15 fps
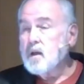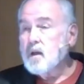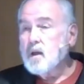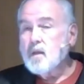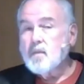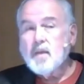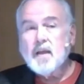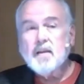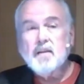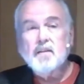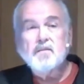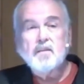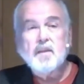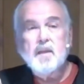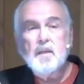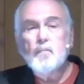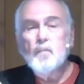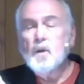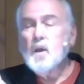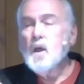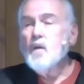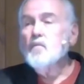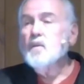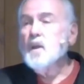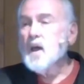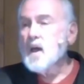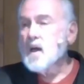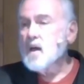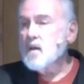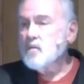and that is keep love
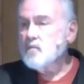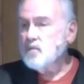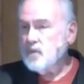alive,